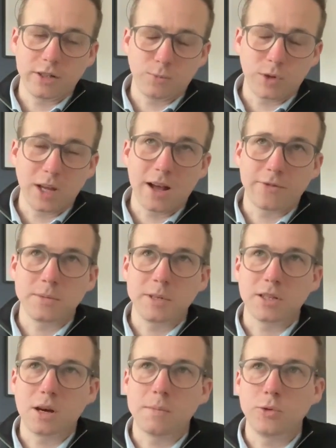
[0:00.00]
we have some
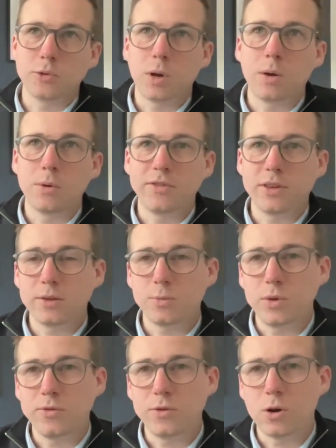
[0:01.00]
examples where
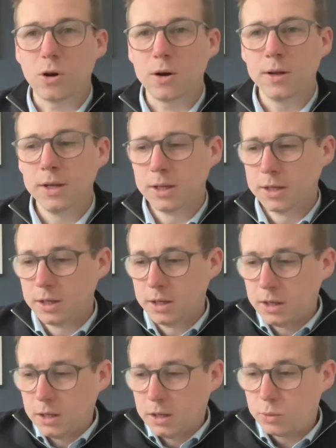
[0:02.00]

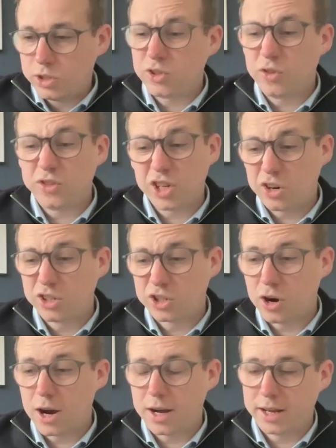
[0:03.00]
we're sort of
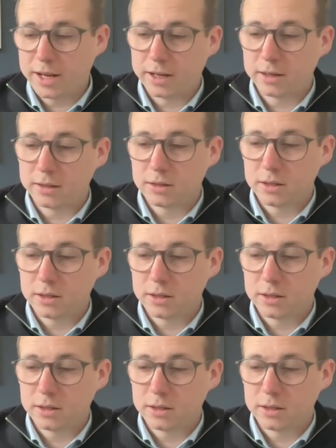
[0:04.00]
trialing